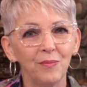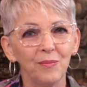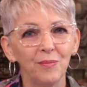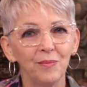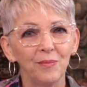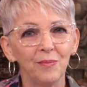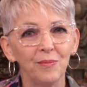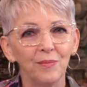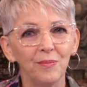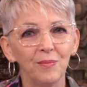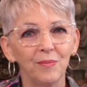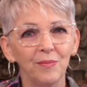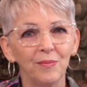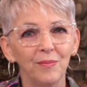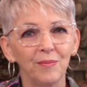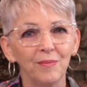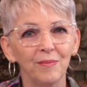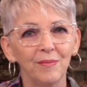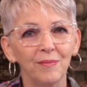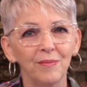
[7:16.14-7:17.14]

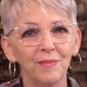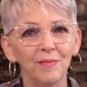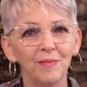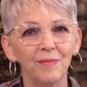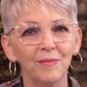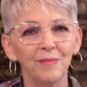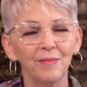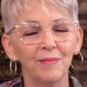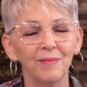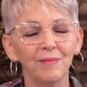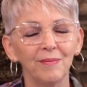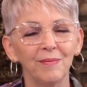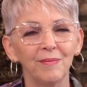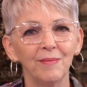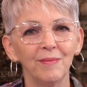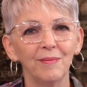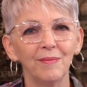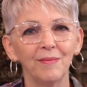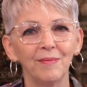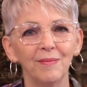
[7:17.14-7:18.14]

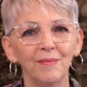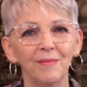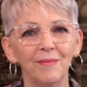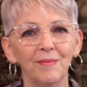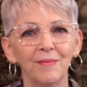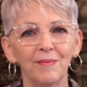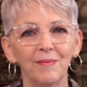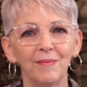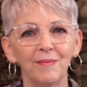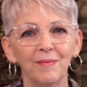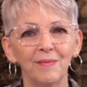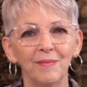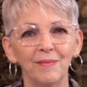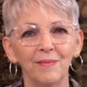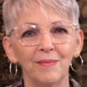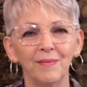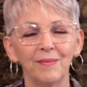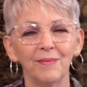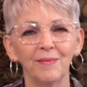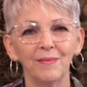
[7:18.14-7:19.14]

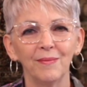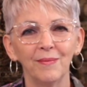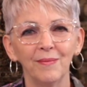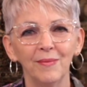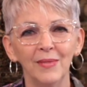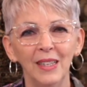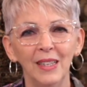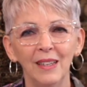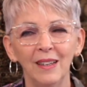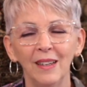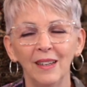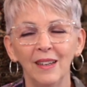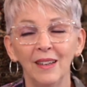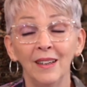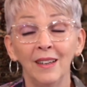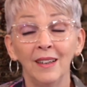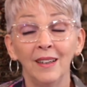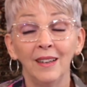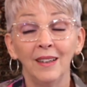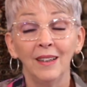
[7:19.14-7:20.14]

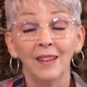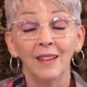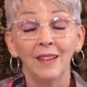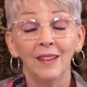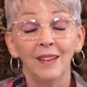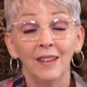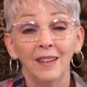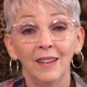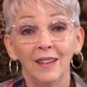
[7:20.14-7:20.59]
(silence)